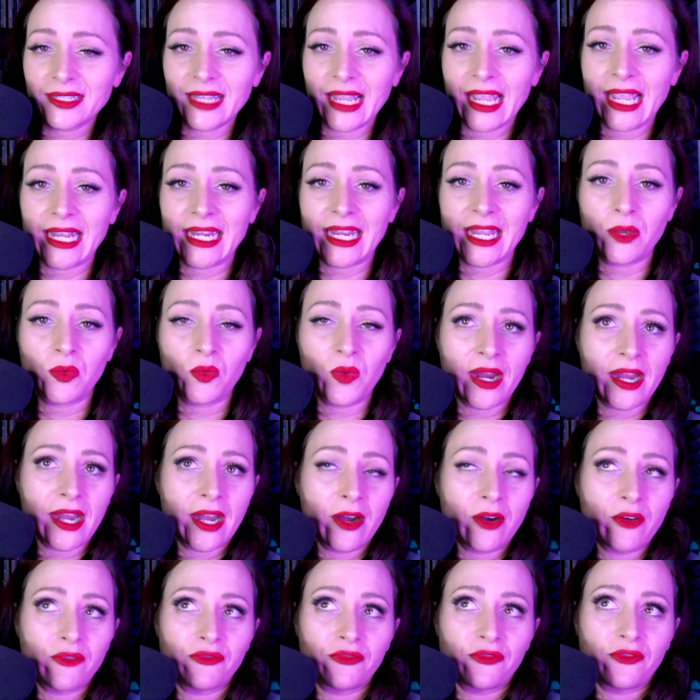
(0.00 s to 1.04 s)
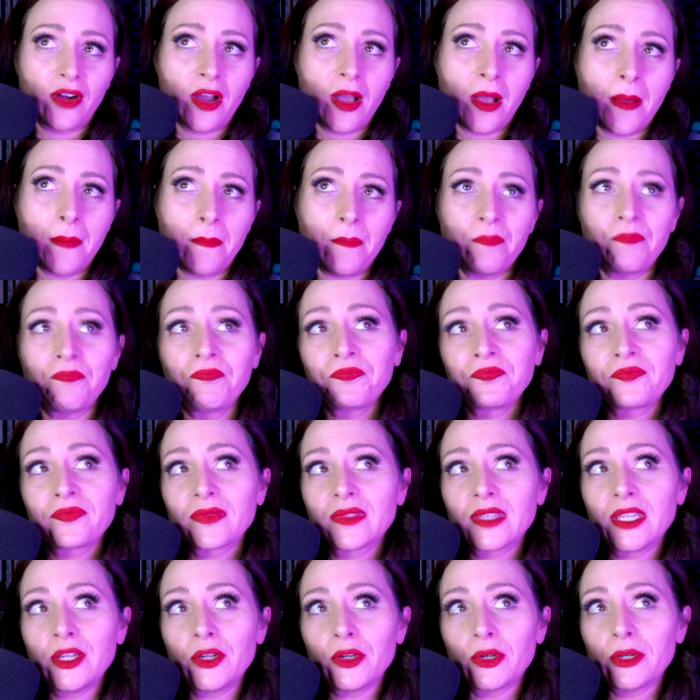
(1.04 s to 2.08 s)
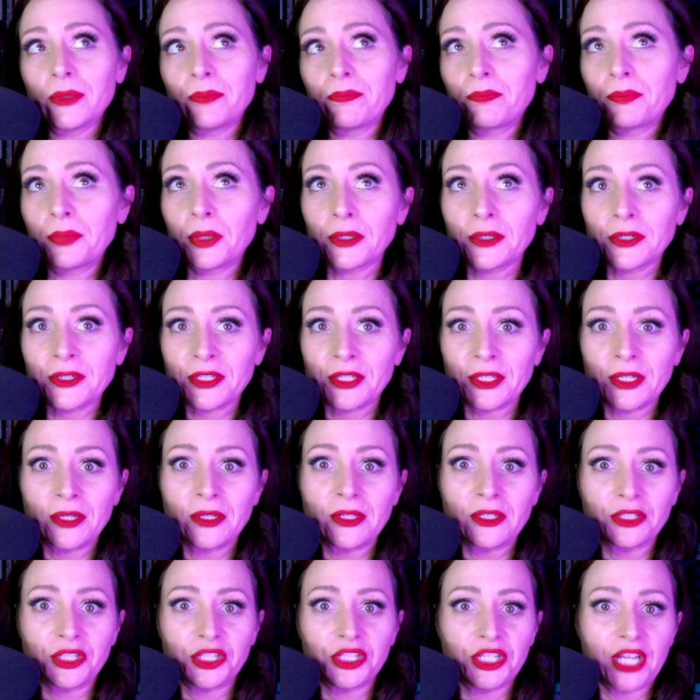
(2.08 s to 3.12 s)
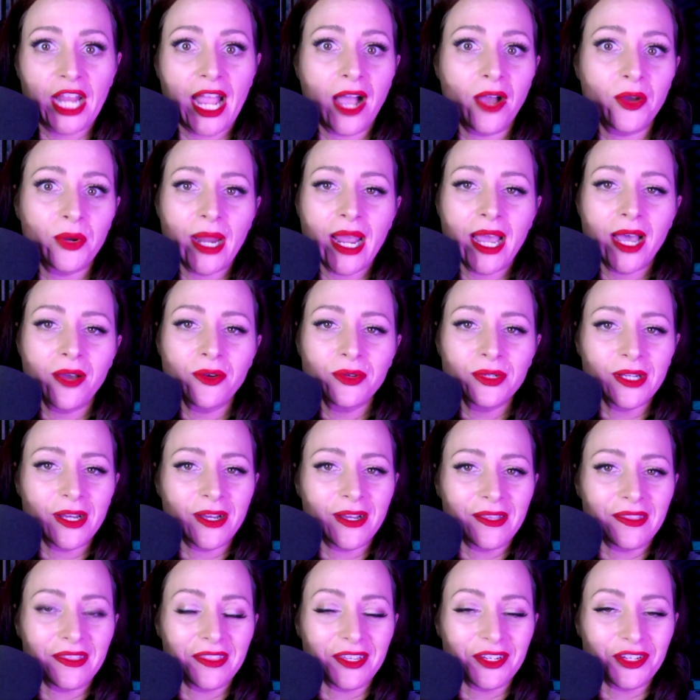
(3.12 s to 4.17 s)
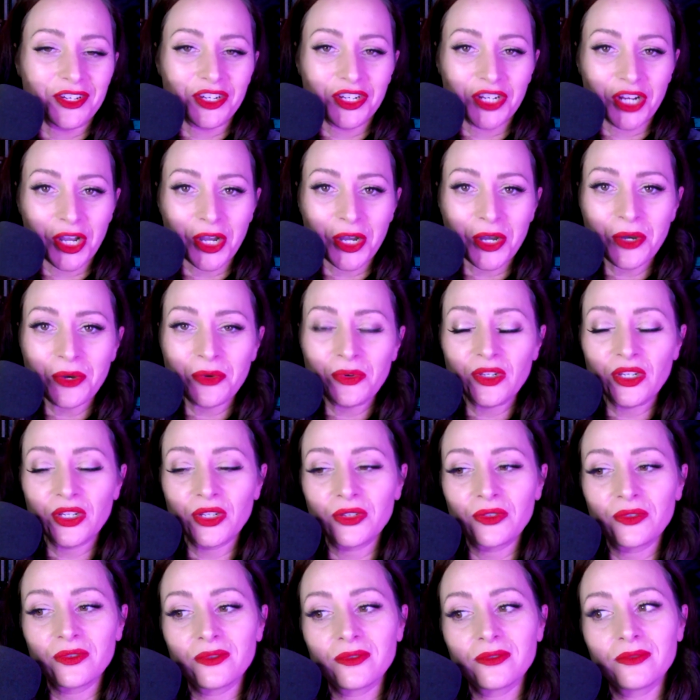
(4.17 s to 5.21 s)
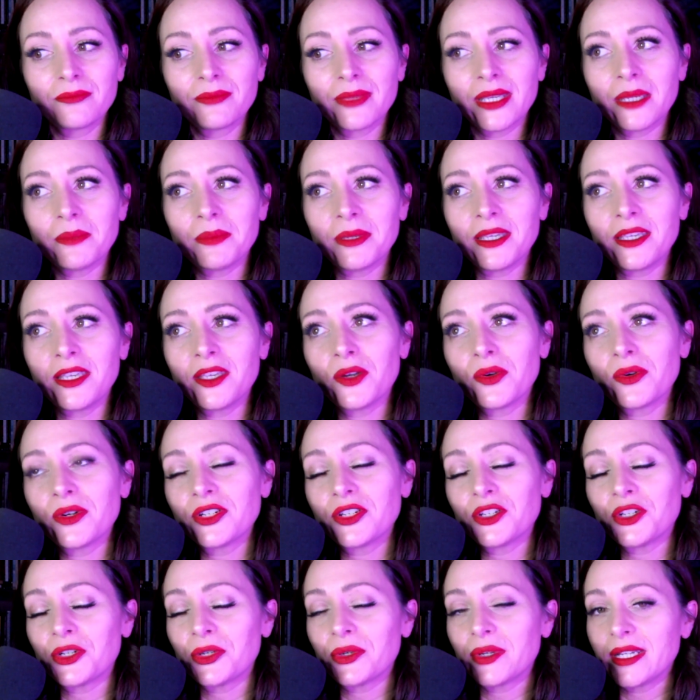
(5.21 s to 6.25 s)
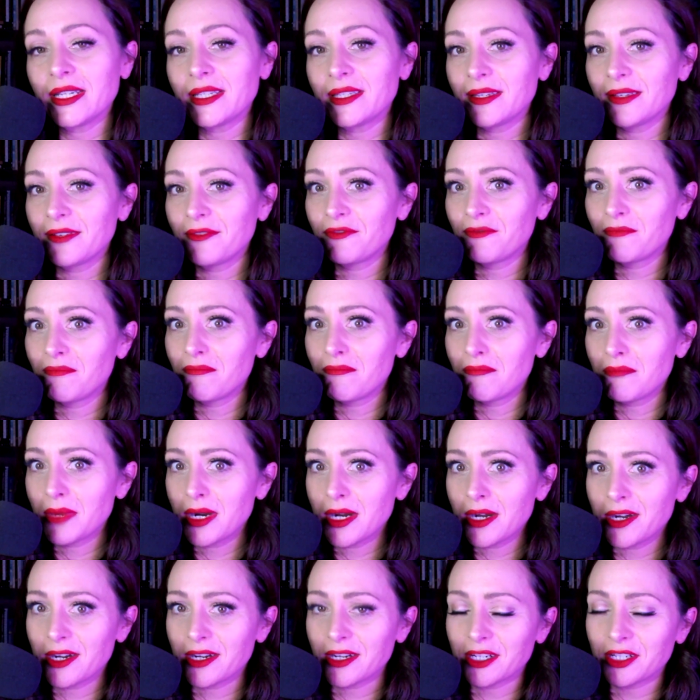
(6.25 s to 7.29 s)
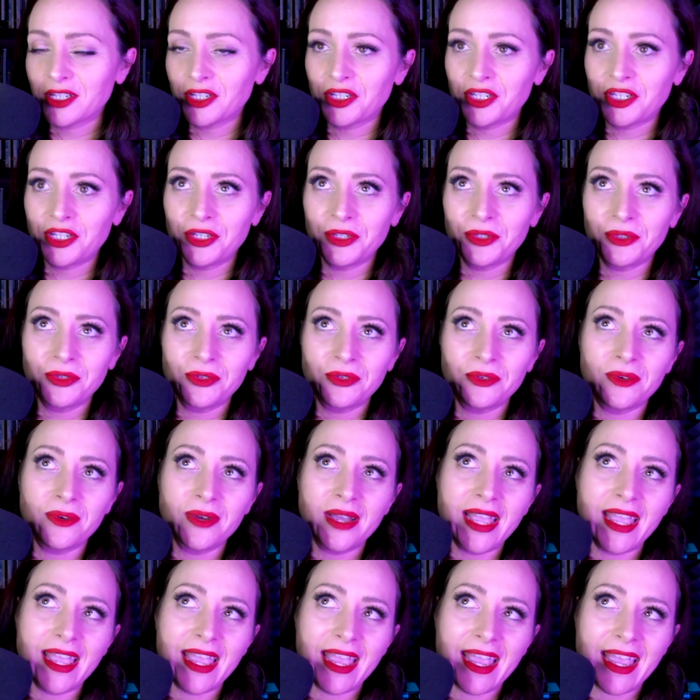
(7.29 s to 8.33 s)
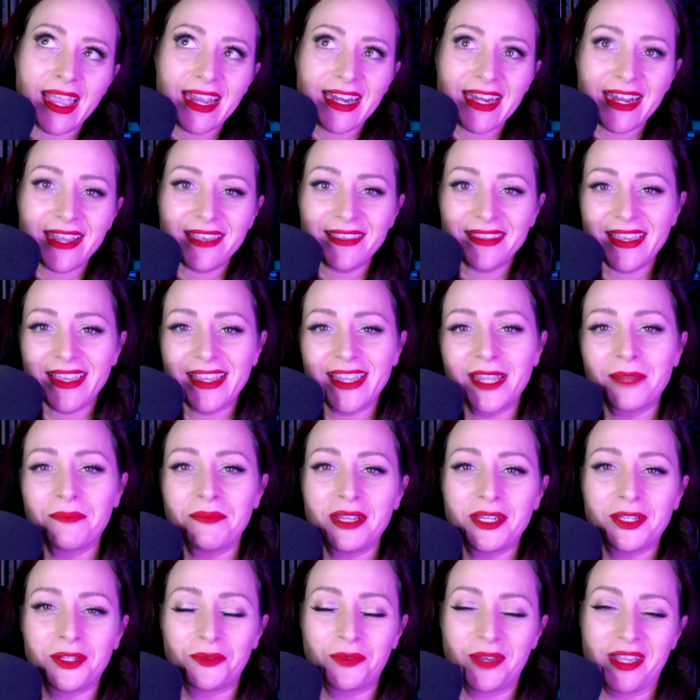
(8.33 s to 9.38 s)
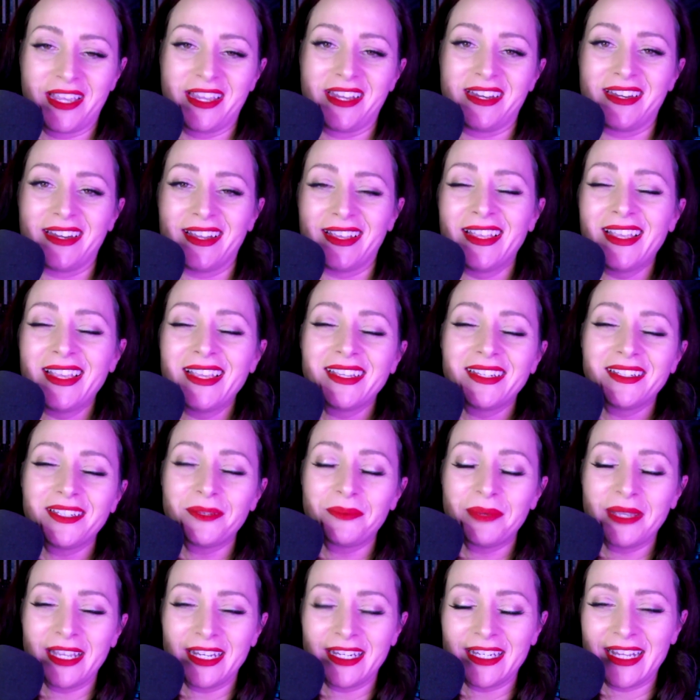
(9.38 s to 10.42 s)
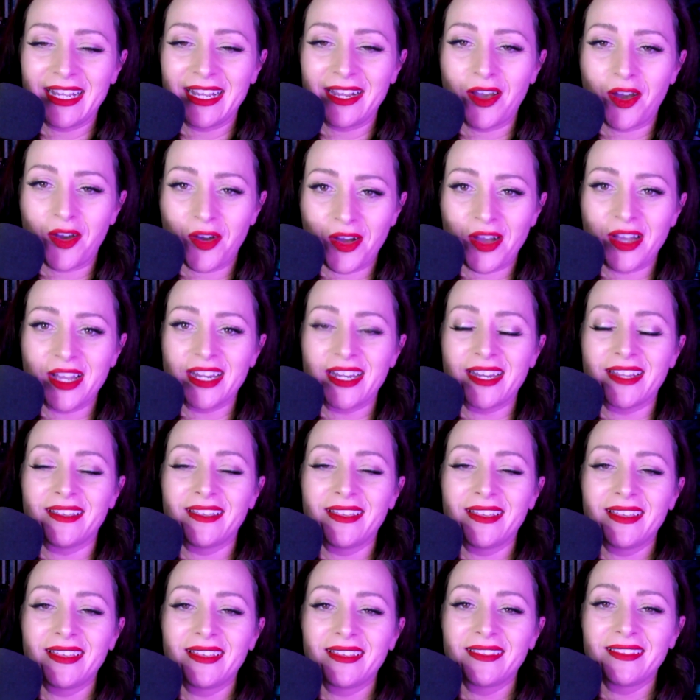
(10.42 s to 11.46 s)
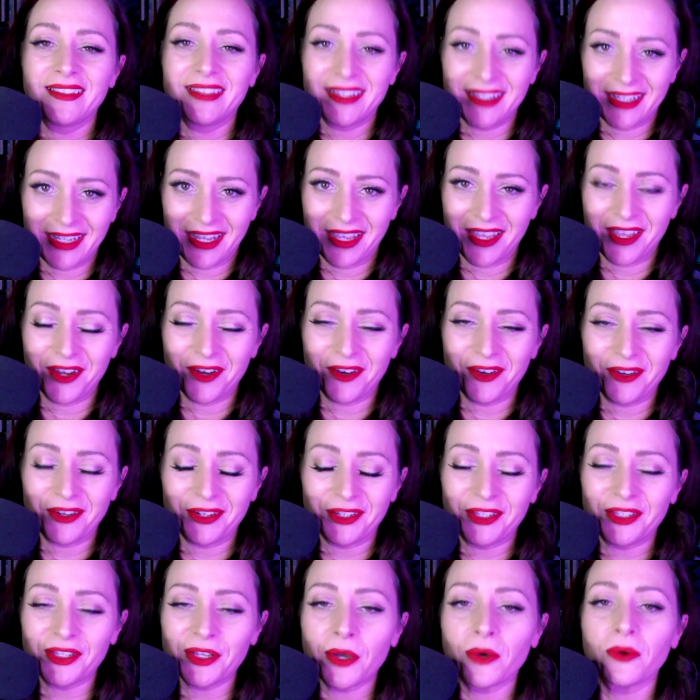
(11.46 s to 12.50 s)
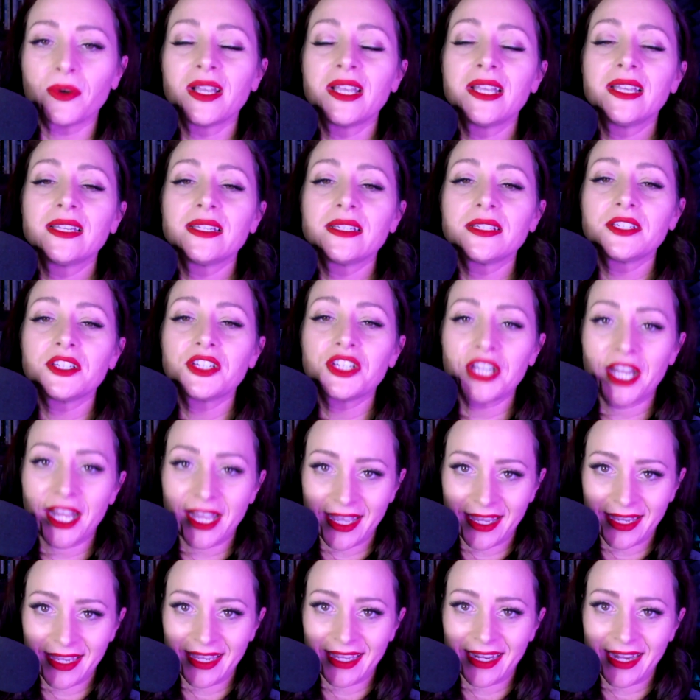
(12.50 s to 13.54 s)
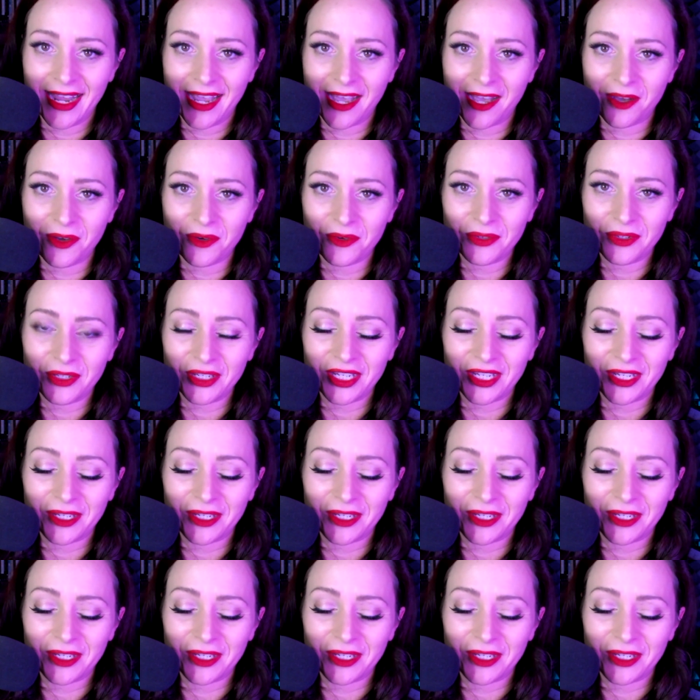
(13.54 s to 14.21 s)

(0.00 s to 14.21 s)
anywhere from your personal shout out on the show to maybe your choice of merch to anything in between, depending on the tier. So check it out.